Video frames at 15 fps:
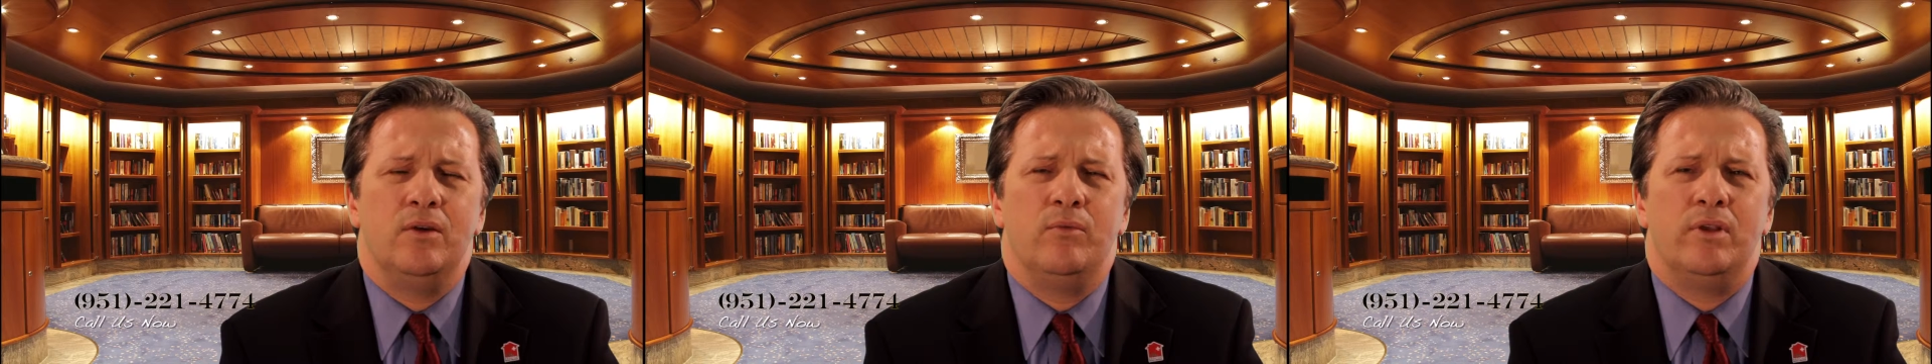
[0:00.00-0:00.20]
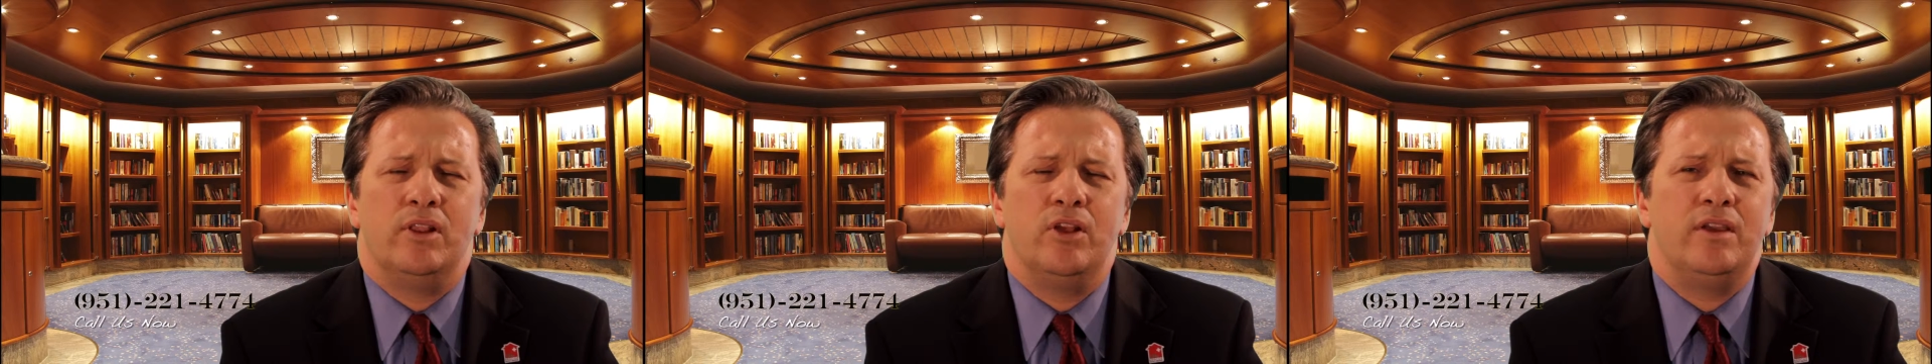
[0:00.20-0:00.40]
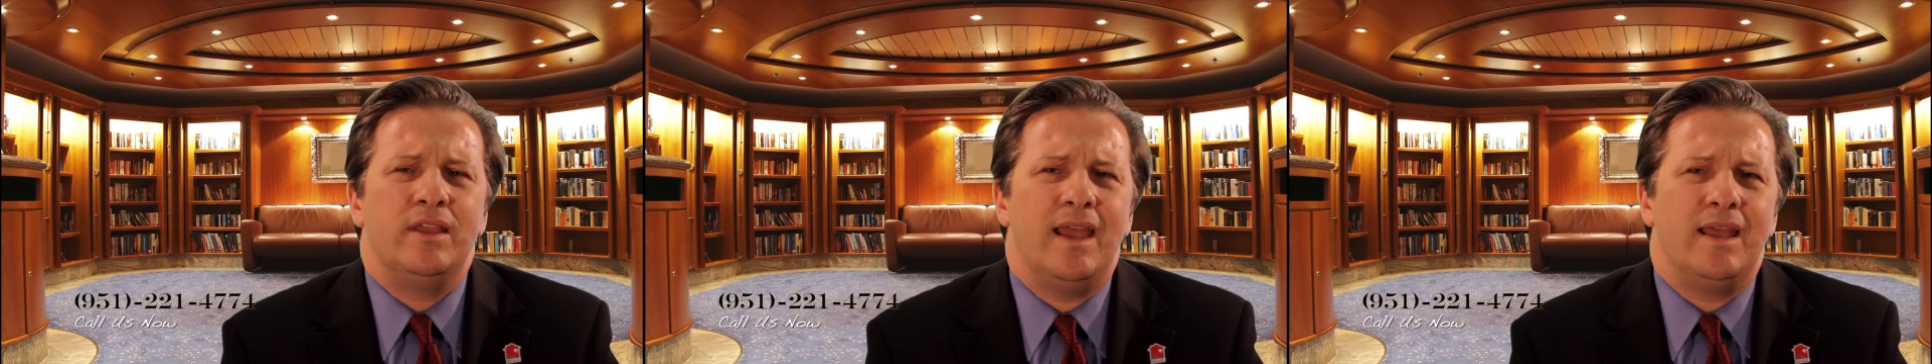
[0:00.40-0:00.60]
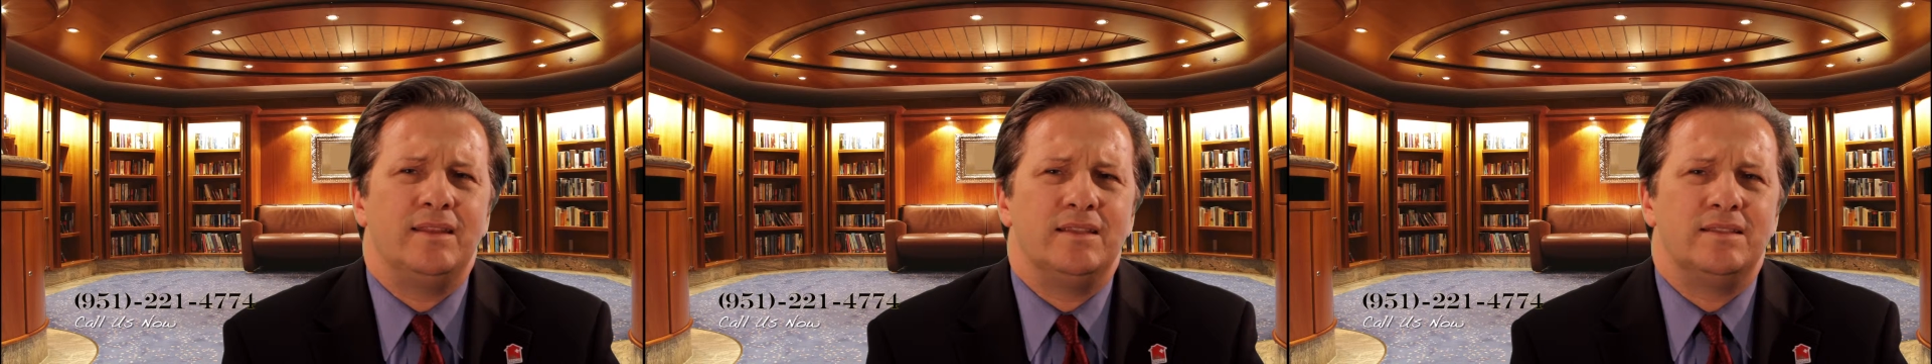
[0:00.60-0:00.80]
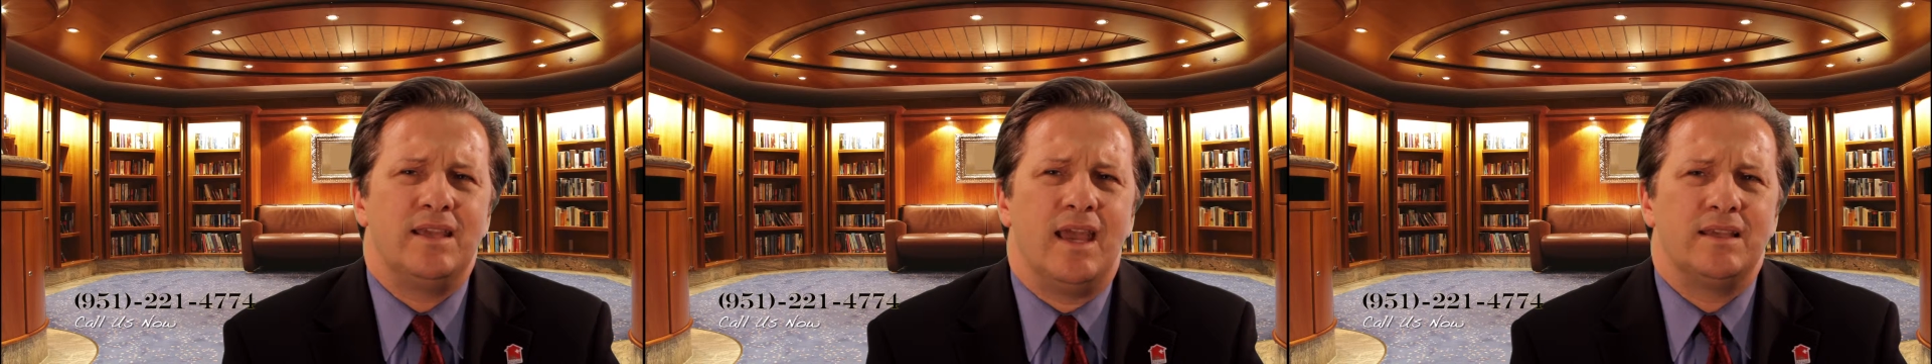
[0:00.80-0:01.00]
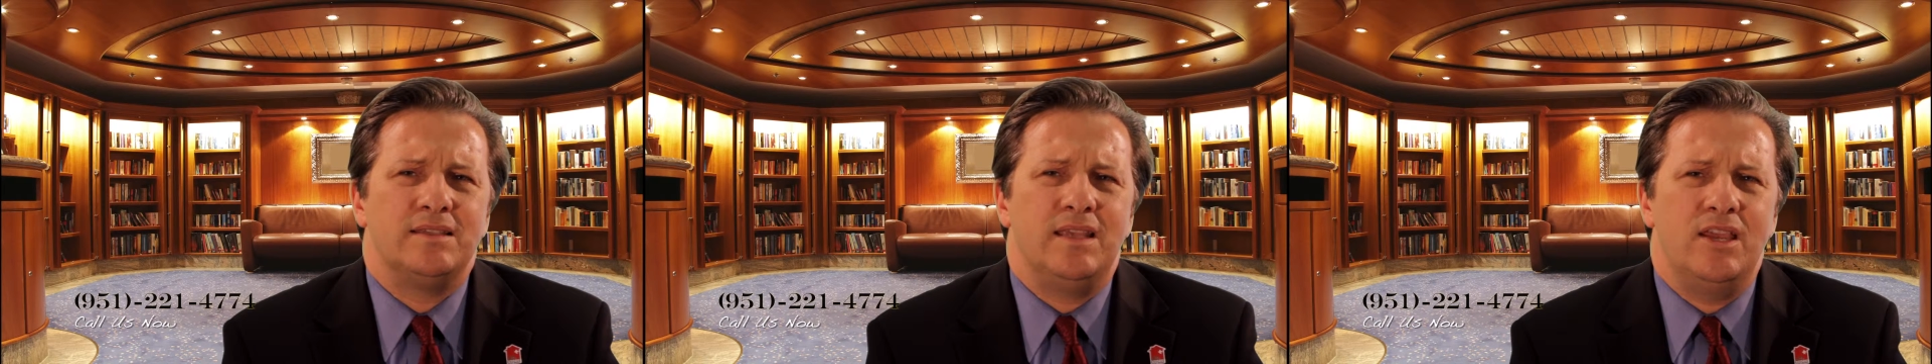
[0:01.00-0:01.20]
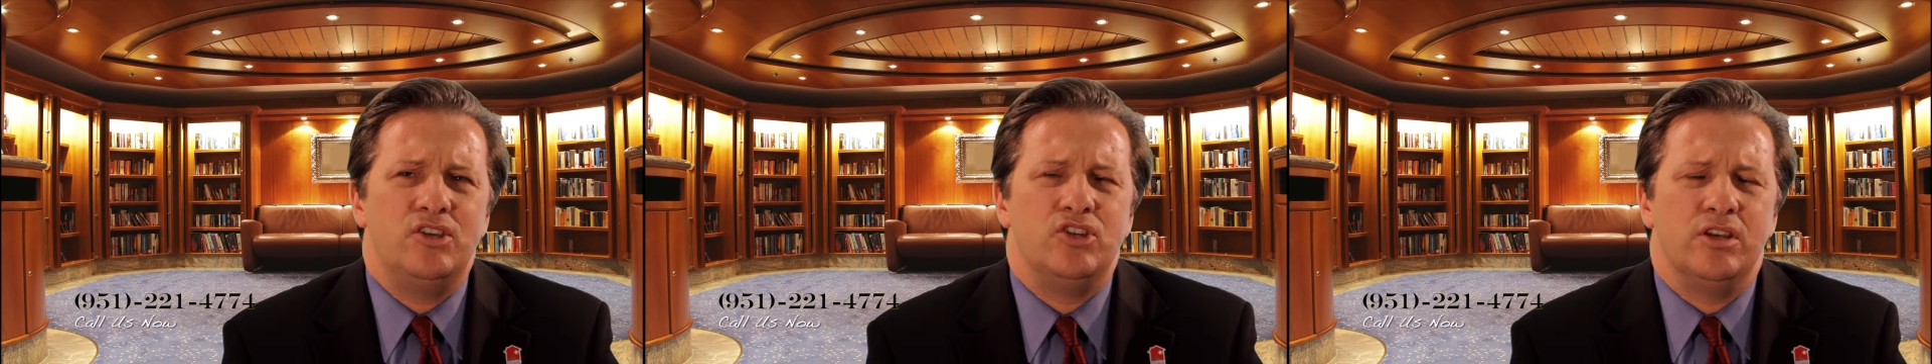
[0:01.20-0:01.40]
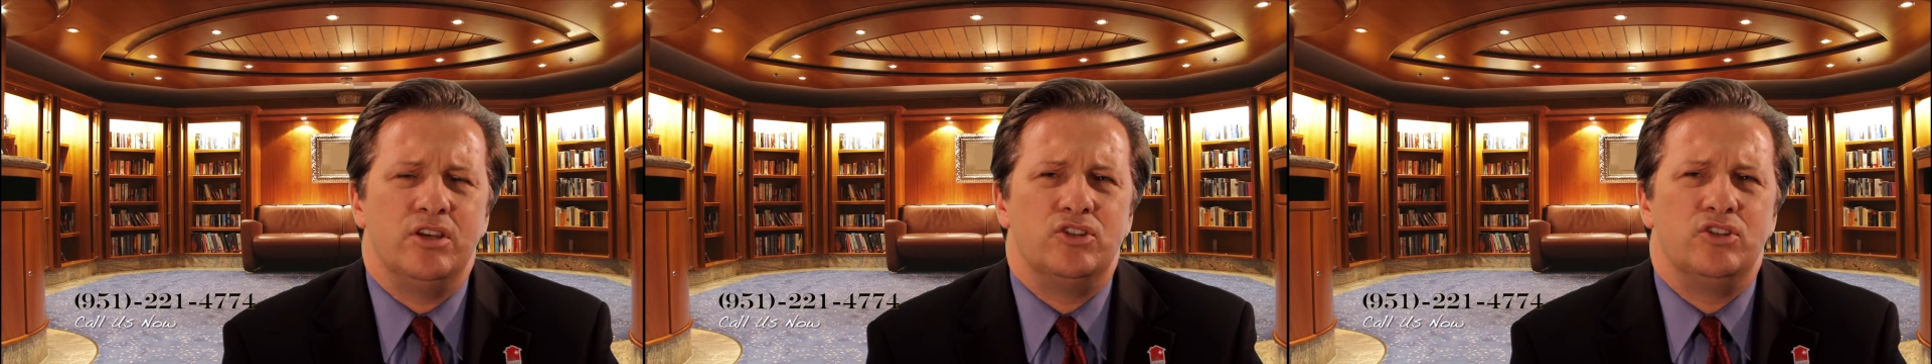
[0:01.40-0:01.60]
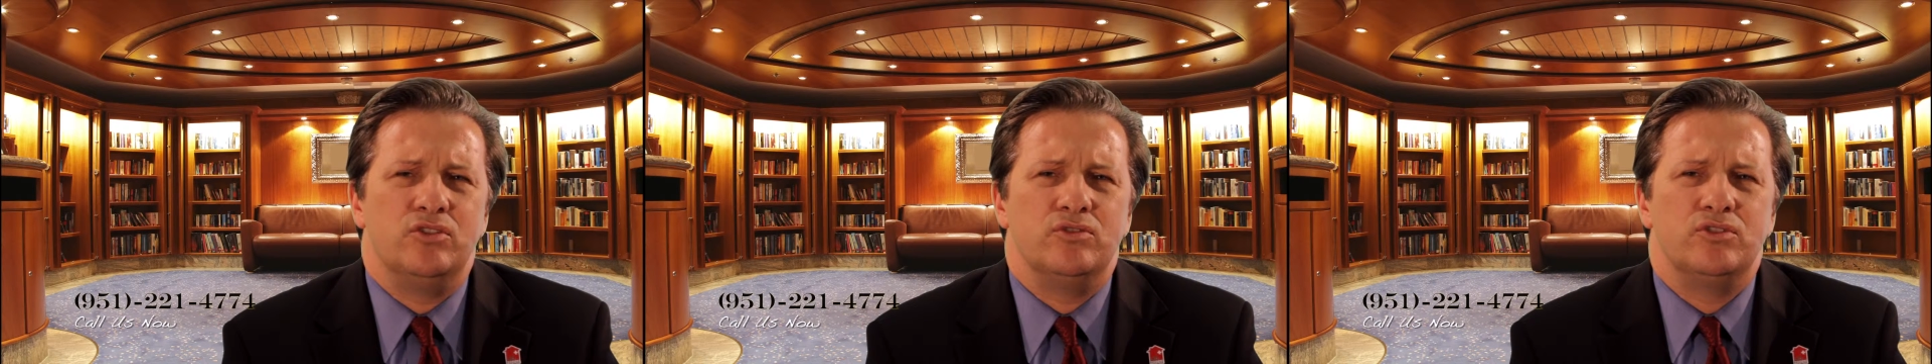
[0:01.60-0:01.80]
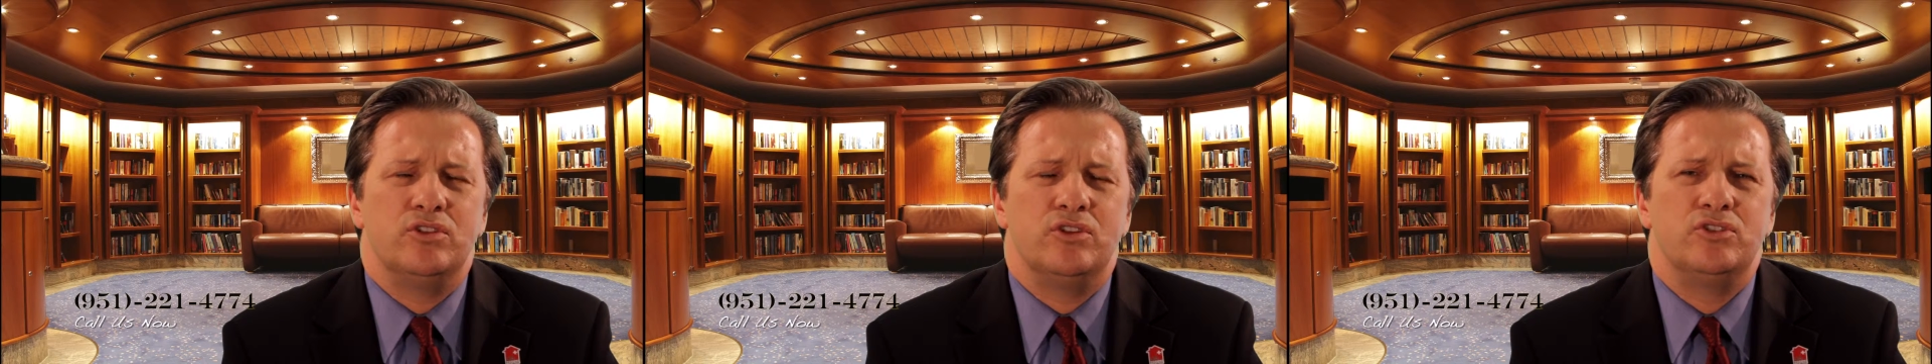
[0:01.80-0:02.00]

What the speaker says: we look at the taxation issues.